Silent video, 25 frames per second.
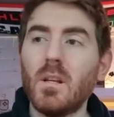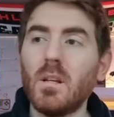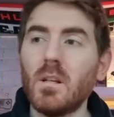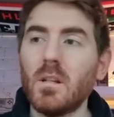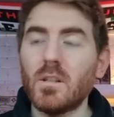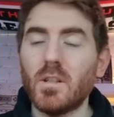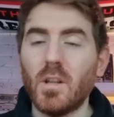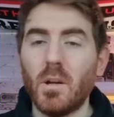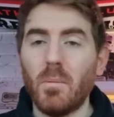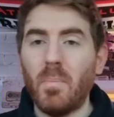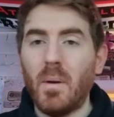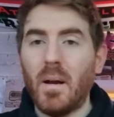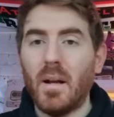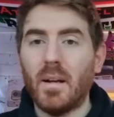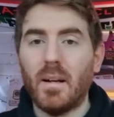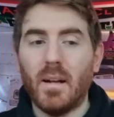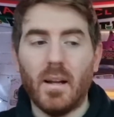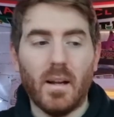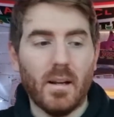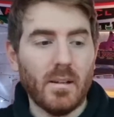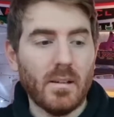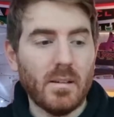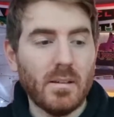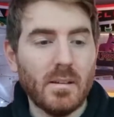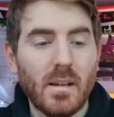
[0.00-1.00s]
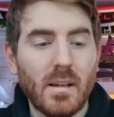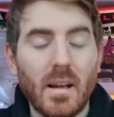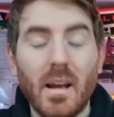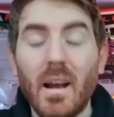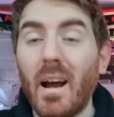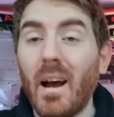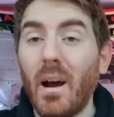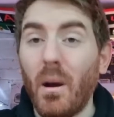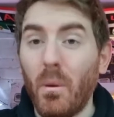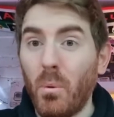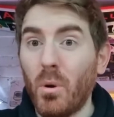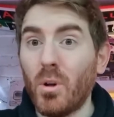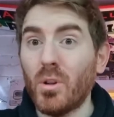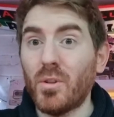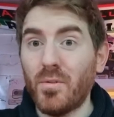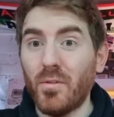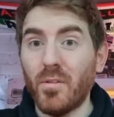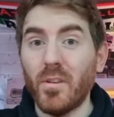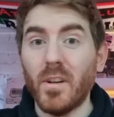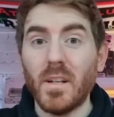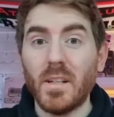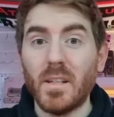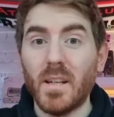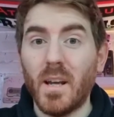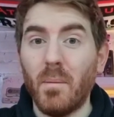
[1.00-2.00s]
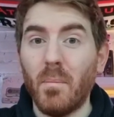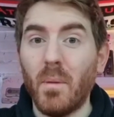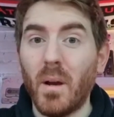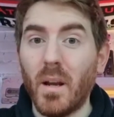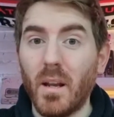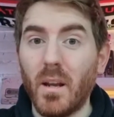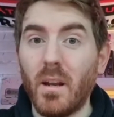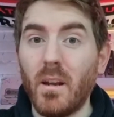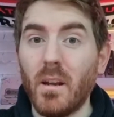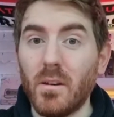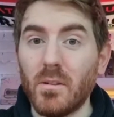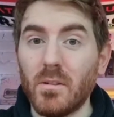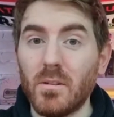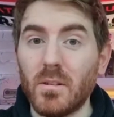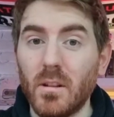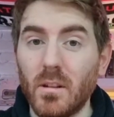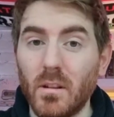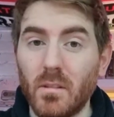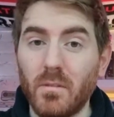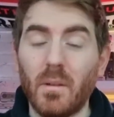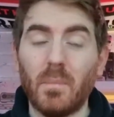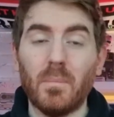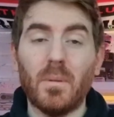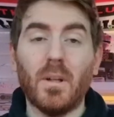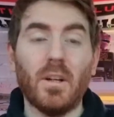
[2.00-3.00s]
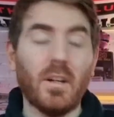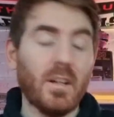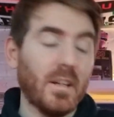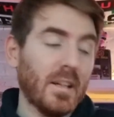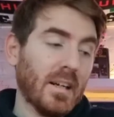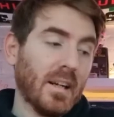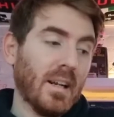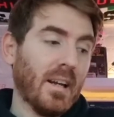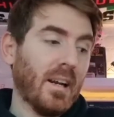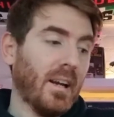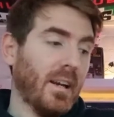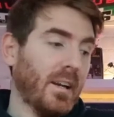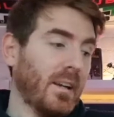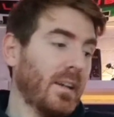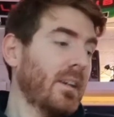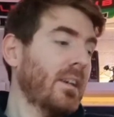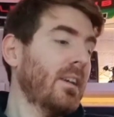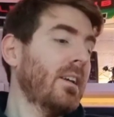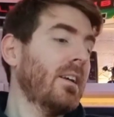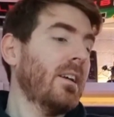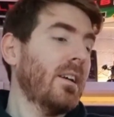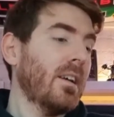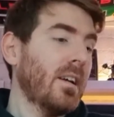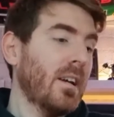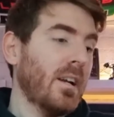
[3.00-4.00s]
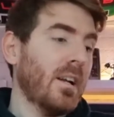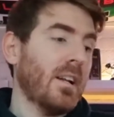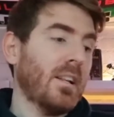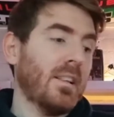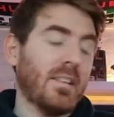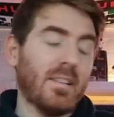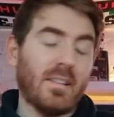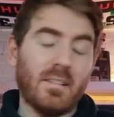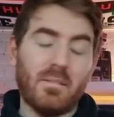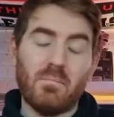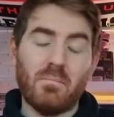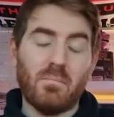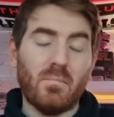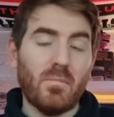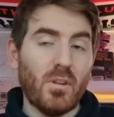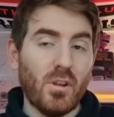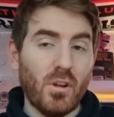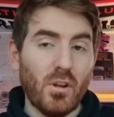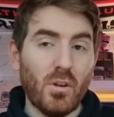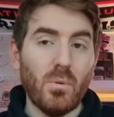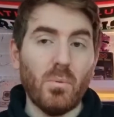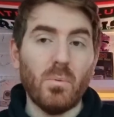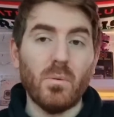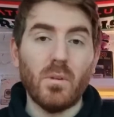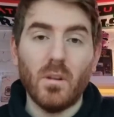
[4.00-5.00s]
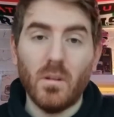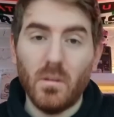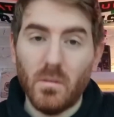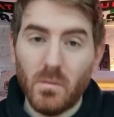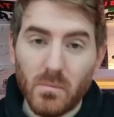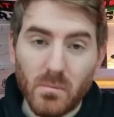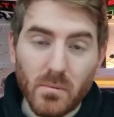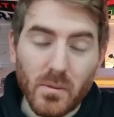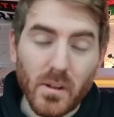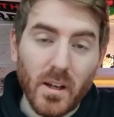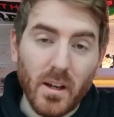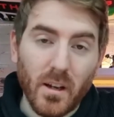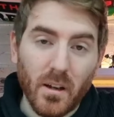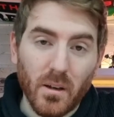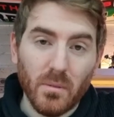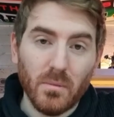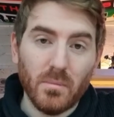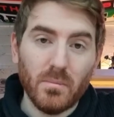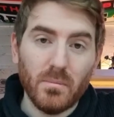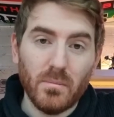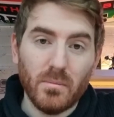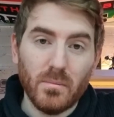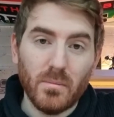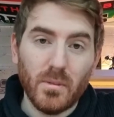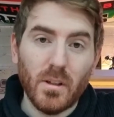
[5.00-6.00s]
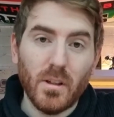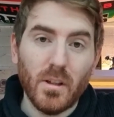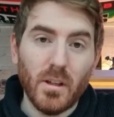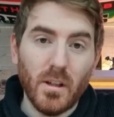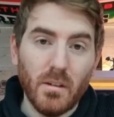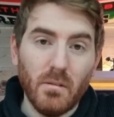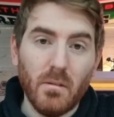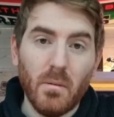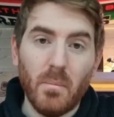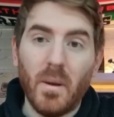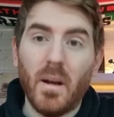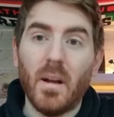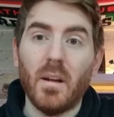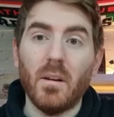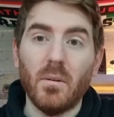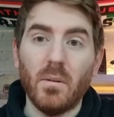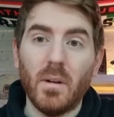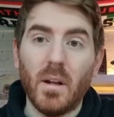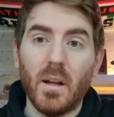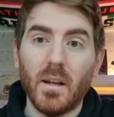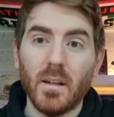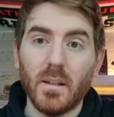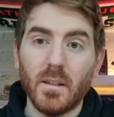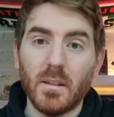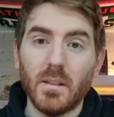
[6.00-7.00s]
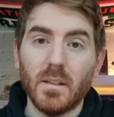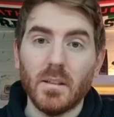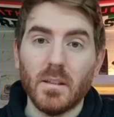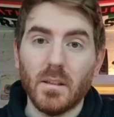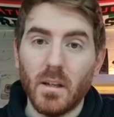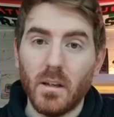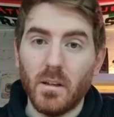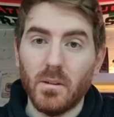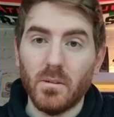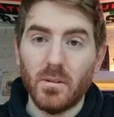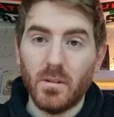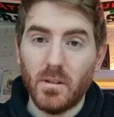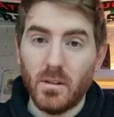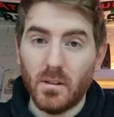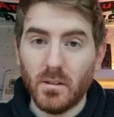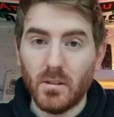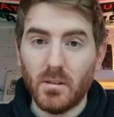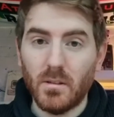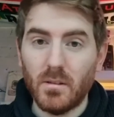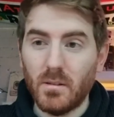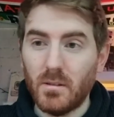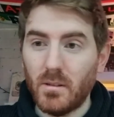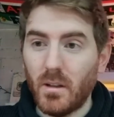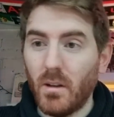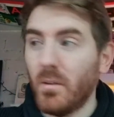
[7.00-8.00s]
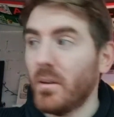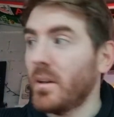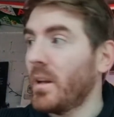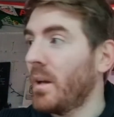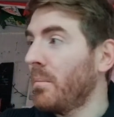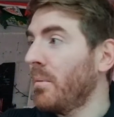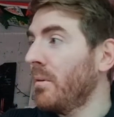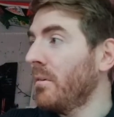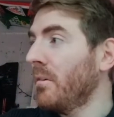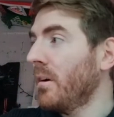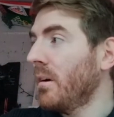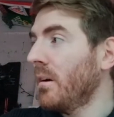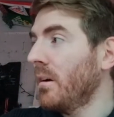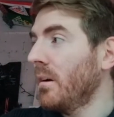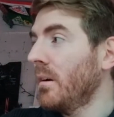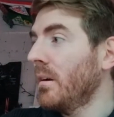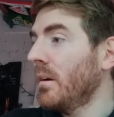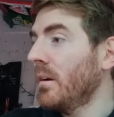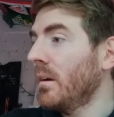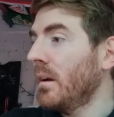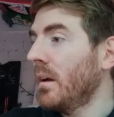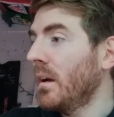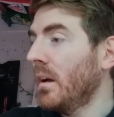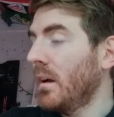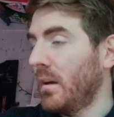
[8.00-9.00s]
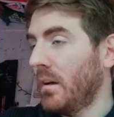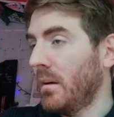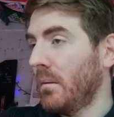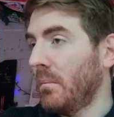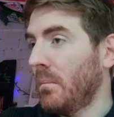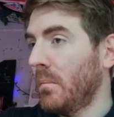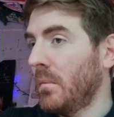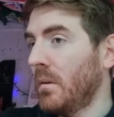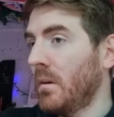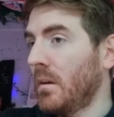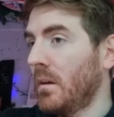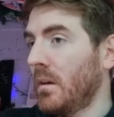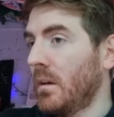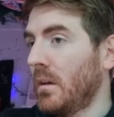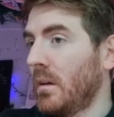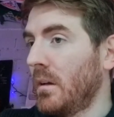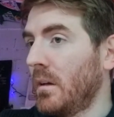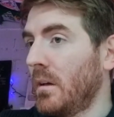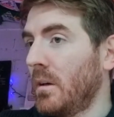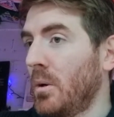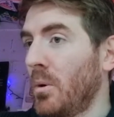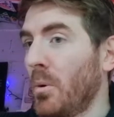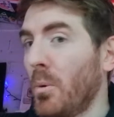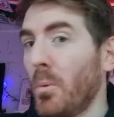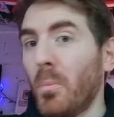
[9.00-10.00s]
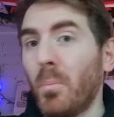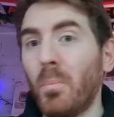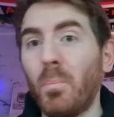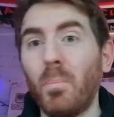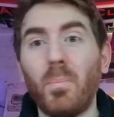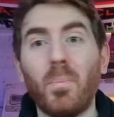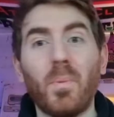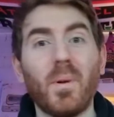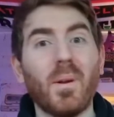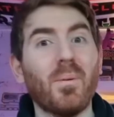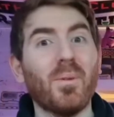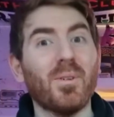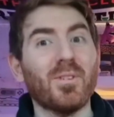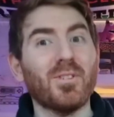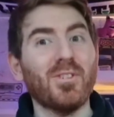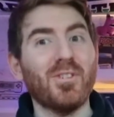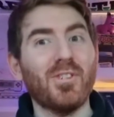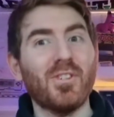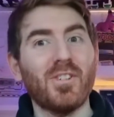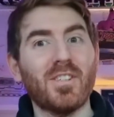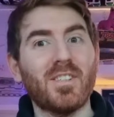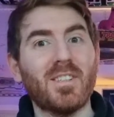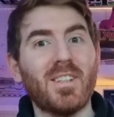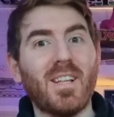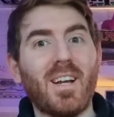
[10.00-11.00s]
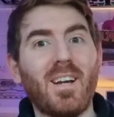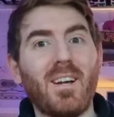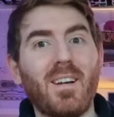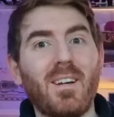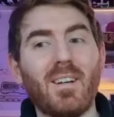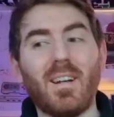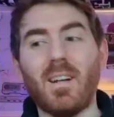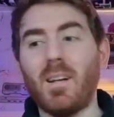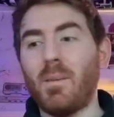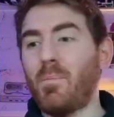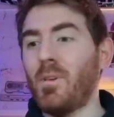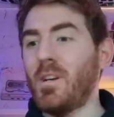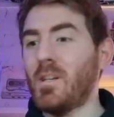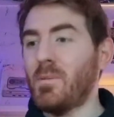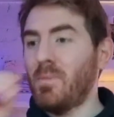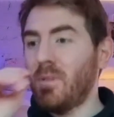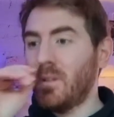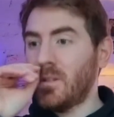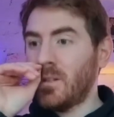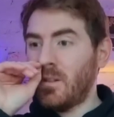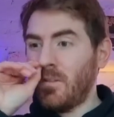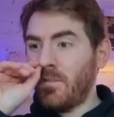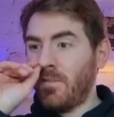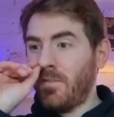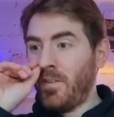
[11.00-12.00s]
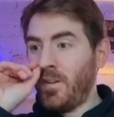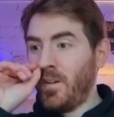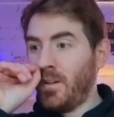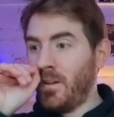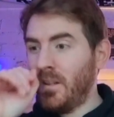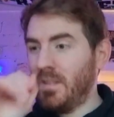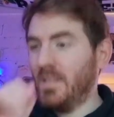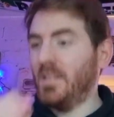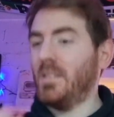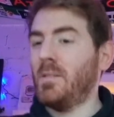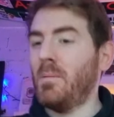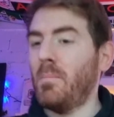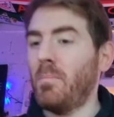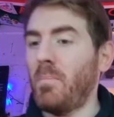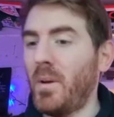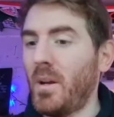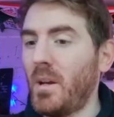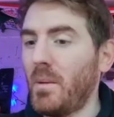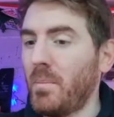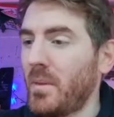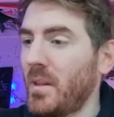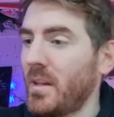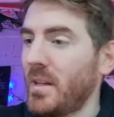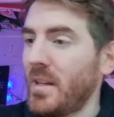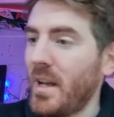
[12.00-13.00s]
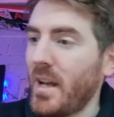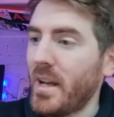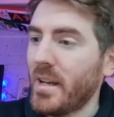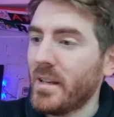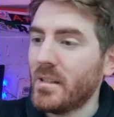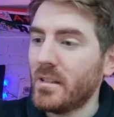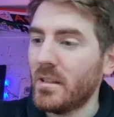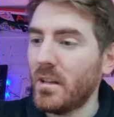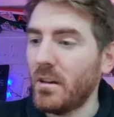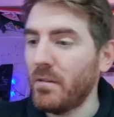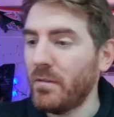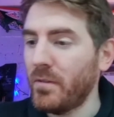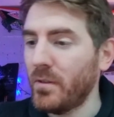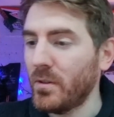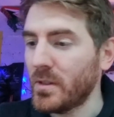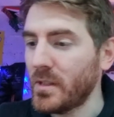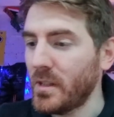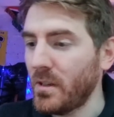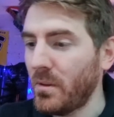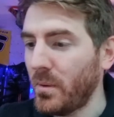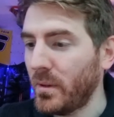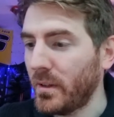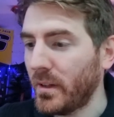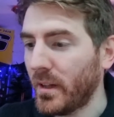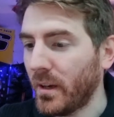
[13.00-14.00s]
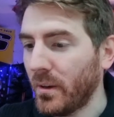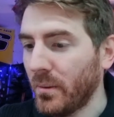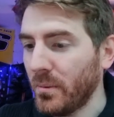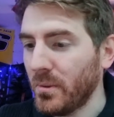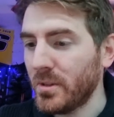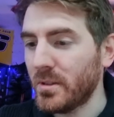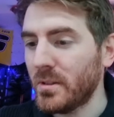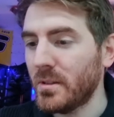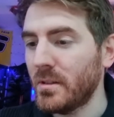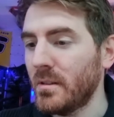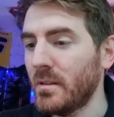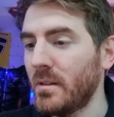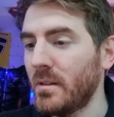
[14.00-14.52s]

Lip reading: So Pad Lads, I was freaked out by your coaster love. I'm not gonna lie. You know, you're a man who likes his coasters. Don't get me wrong. But it wasn't just that. And it brings me on to the first pickup of the day. So 40 quid that was.